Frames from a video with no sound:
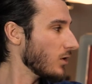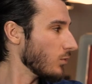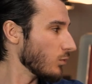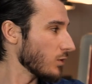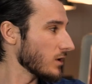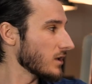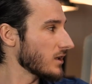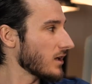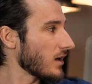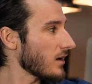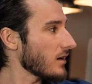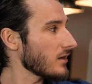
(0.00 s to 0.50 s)

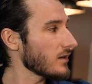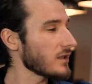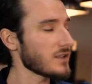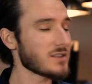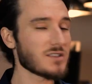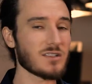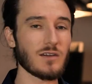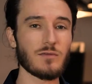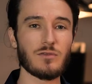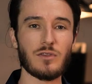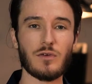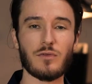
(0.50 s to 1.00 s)

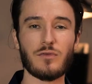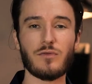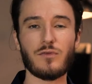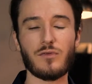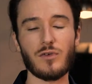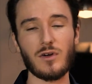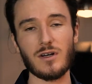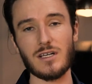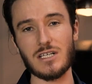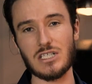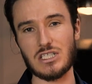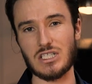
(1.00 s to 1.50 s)
regardless of the
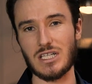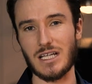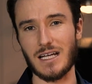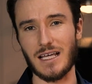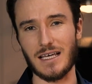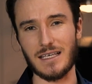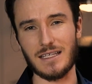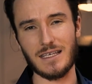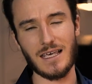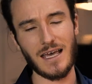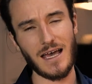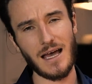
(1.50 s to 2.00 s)
footage that
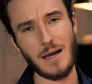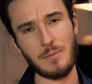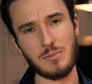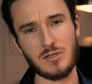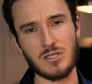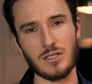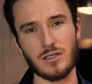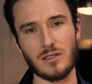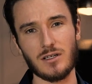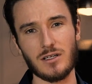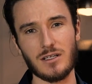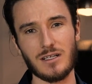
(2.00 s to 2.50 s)
I
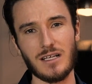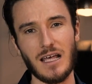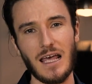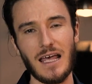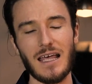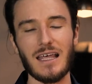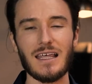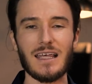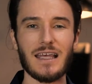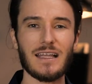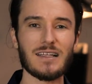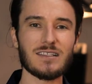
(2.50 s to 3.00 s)
captured,
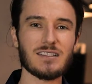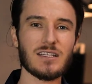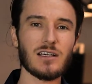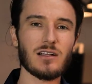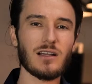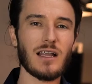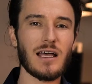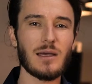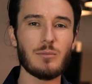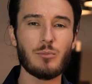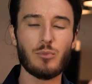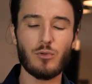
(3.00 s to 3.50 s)

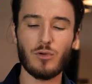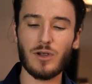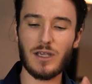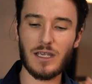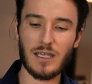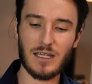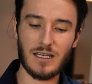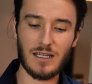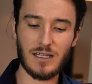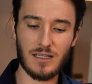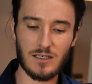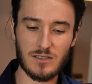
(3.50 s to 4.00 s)
until I
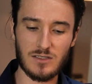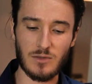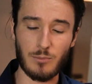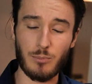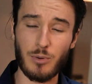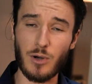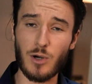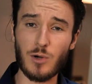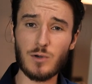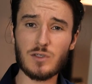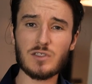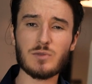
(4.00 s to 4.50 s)
bring it into
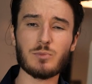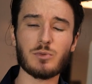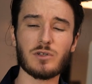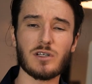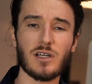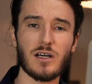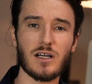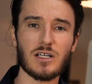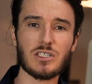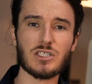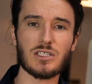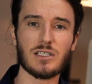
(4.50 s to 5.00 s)

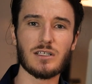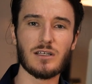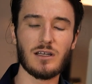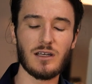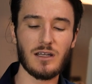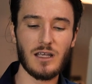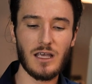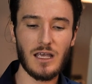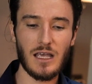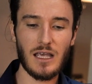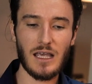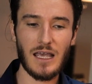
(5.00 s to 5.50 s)

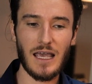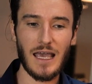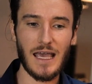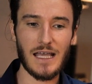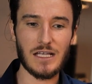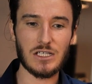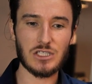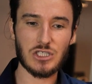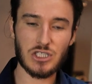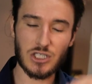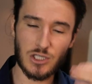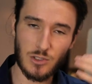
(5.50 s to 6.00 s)
post-production
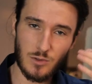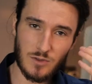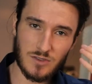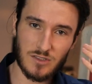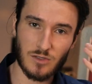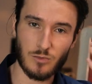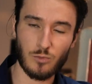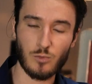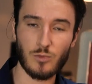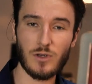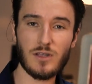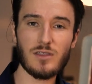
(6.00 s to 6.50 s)
and choose
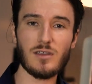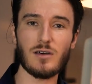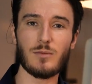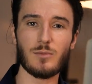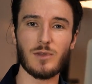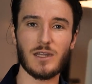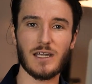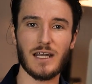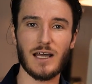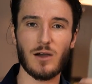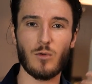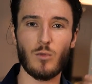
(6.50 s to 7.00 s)
a
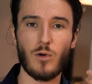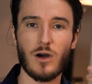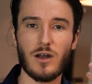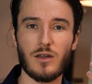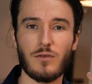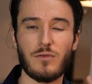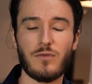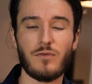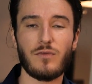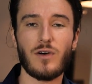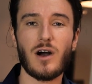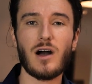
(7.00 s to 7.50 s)
rhythm that I want
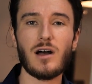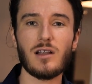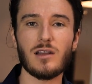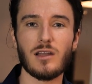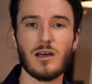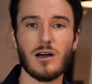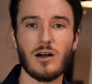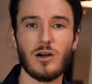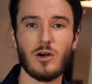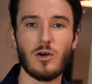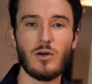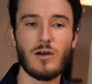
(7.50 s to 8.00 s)
to
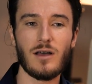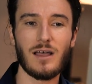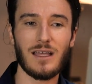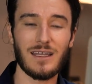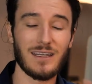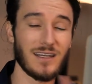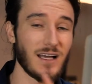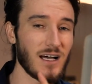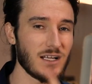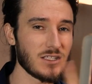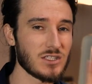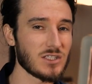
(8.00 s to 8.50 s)
follow,
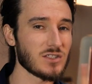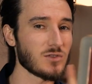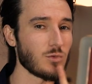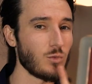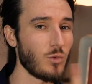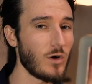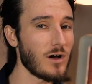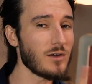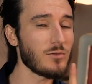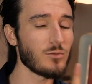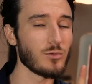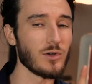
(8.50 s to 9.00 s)
not just
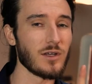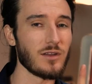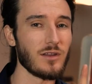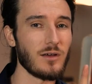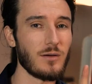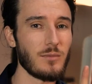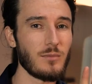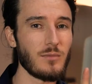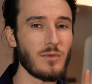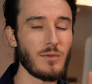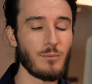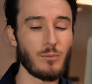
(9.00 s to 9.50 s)
one
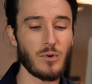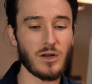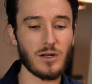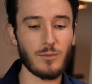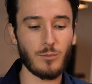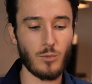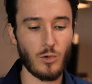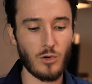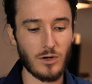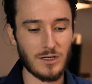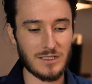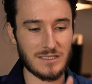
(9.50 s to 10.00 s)
rhythm, but a
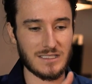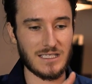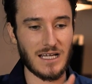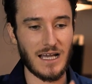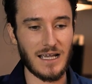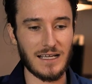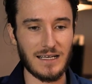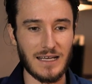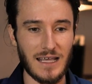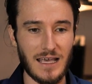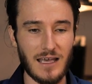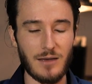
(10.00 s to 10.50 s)
more
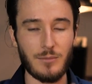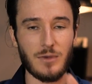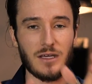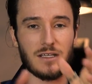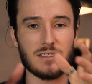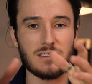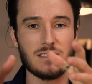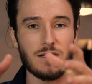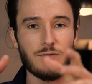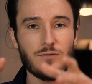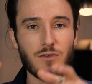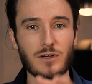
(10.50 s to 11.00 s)

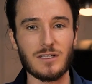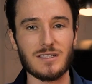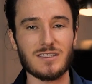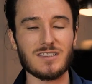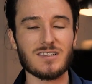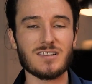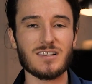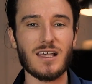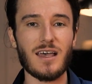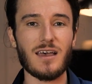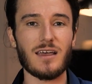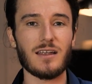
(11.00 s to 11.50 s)
dynamic, different
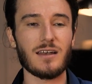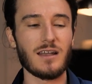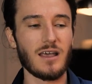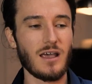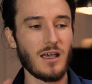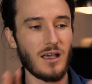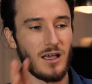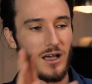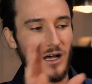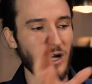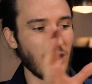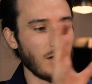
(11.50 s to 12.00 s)
set
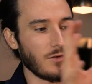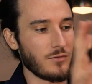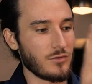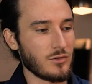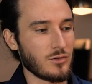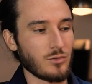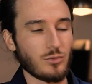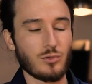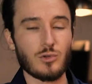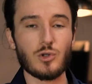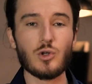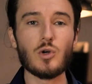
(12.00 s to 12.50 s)
of
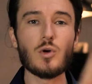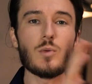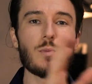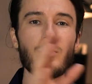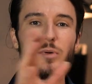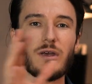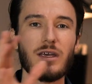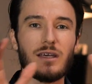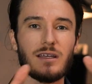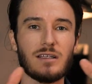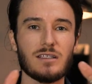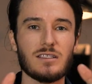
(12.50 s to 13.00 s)

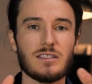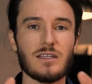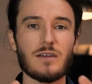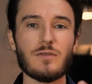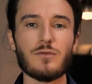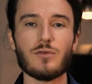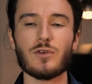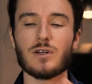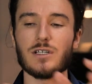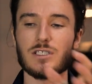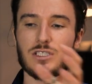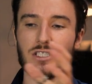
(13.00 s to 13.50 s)
grouping
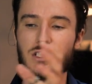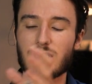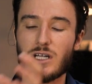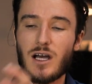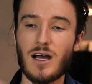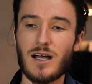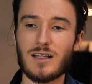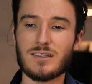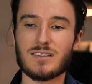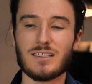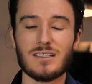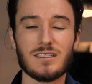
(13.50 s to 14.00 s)
different
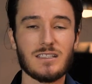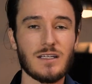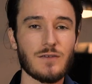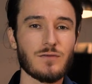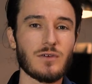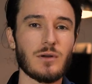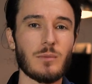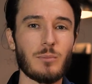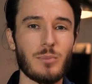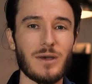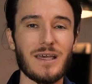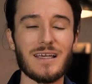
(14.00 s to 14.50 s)
shots at
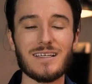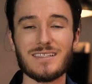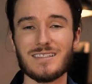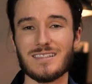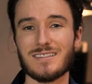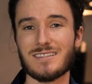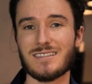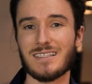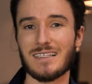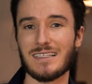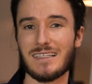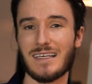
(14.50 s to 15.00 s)
different
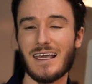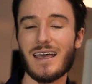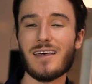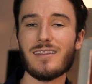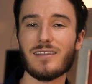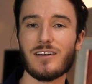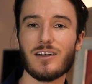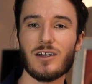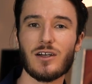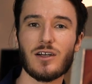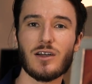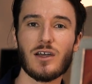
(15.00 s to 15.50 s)
paces
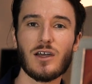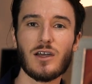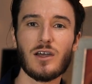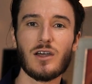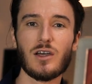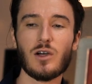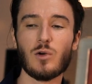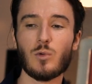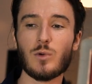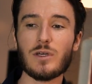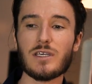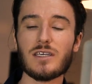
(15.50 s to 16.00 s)
together,
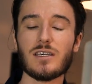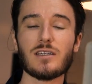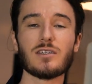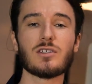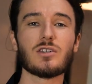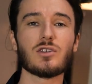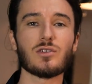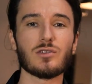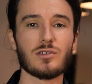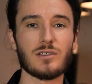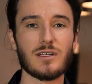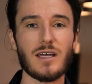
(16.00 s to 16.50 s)
we can
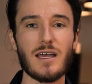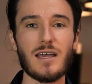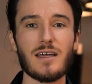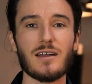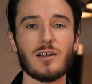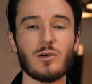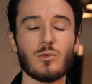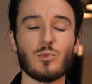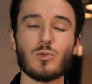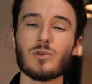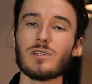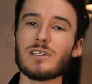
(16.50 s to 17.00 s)
create
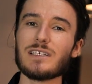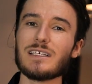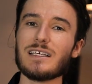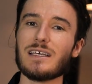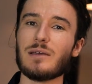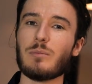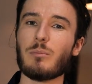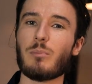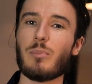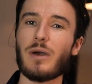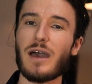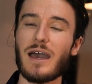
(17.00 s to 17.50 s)
a really
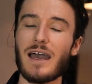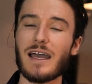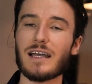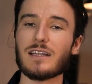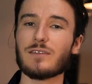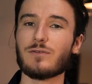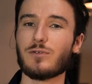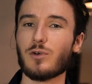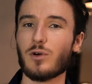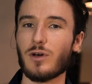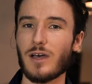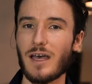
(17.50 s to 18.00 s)

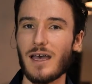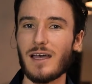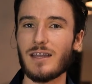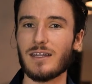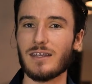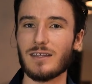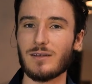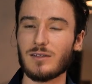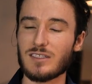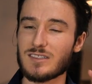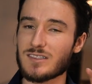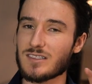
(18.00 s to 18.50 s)
impactful
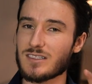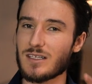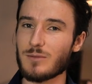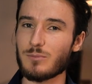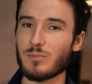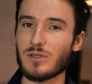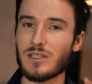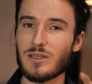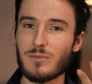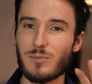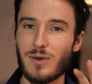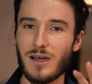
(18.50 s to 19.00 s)
edit
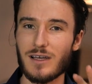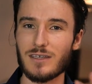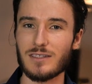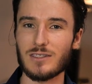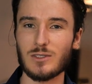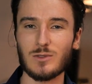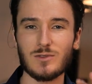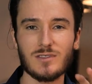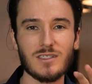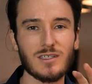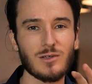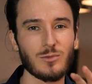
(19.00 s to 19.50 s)
simply by
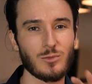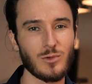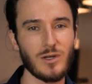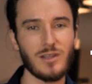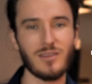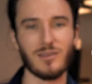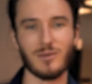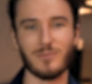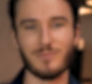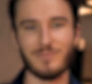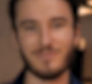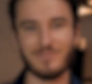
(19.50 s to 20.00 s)
using
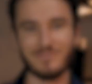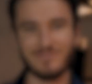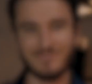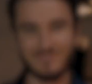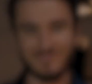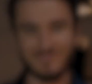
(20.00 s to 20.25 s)
rhythm.